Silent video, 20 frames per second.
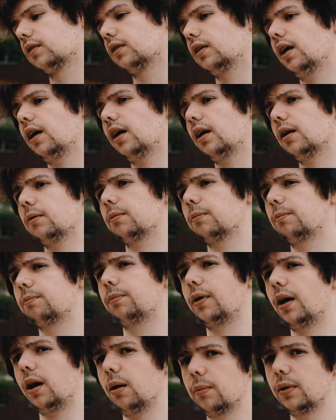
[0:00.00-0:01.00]
Yeah,
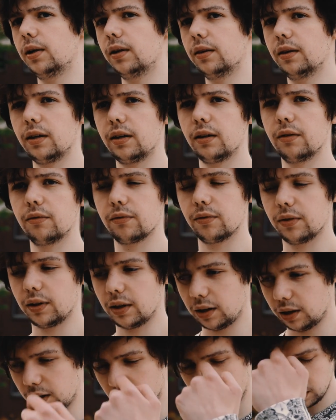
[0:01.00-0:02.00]
but I mean the
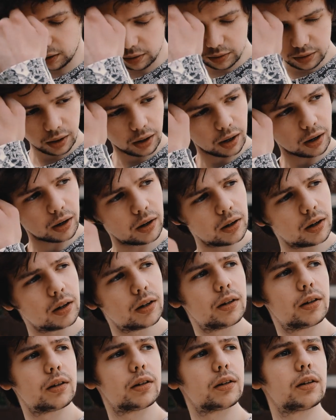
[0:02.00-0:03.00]
the EOS R
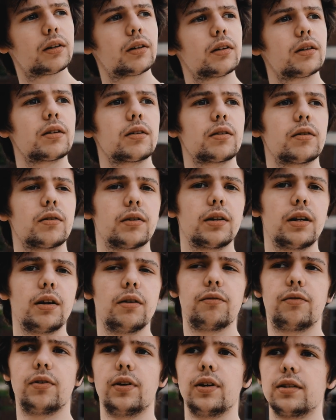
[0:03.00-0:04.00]
on E
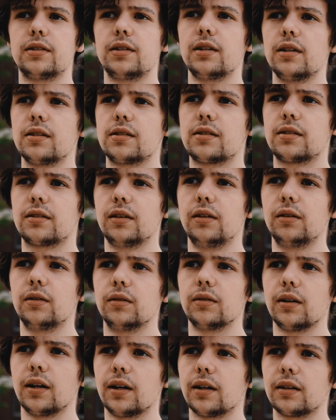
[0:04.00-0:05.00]
Infinity is still
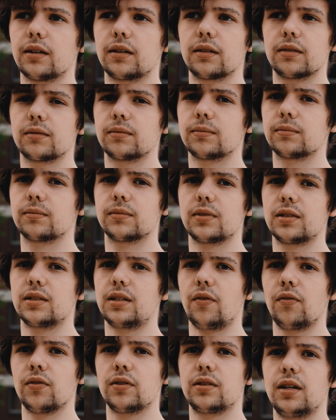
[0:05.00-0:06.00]
like
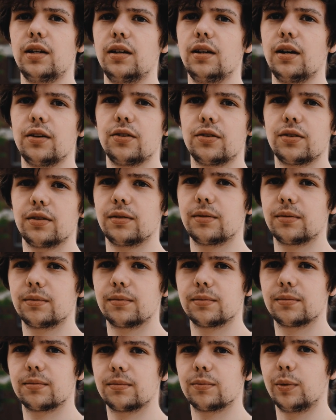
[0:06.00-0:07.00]
seventeen hundred.
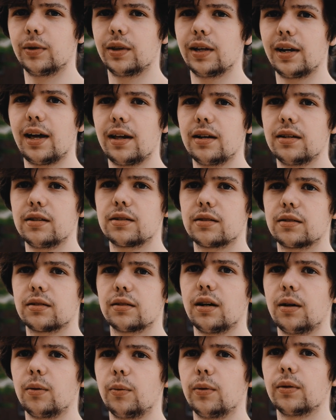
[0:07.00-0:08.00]
No, with no, a lens.
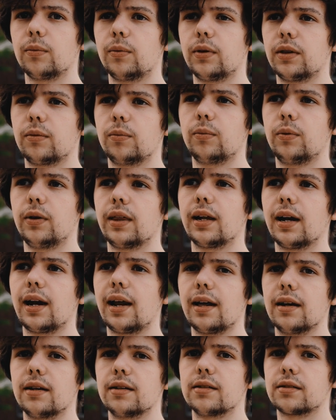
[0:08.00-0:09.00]
No, no with, with, with a
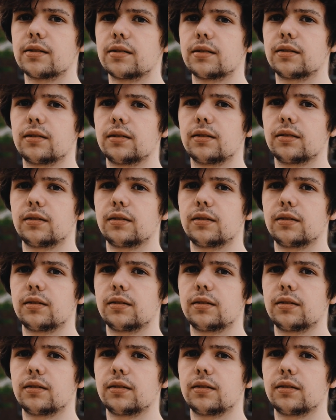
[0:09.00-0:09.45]
lens.